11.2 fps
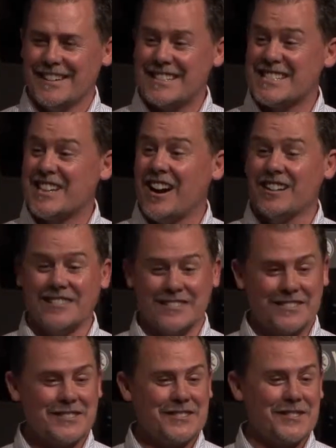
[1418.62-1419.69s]
It's
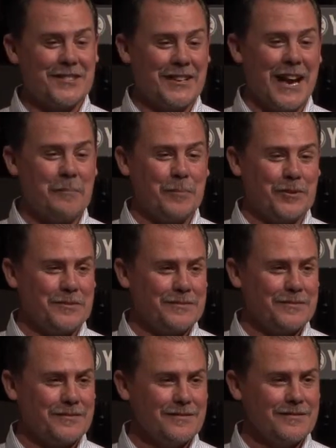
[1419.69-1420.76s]
silence to the capital.
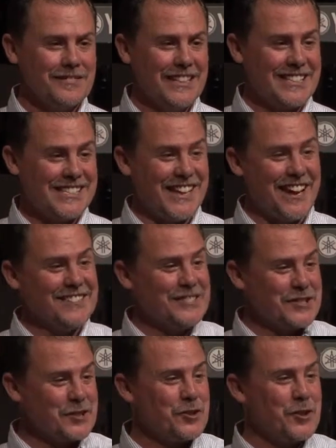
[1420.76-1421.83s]
It's
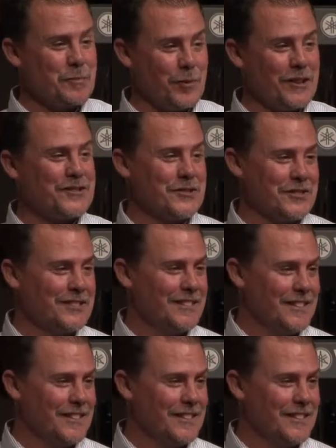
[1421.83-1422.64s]
silence to the oppressor.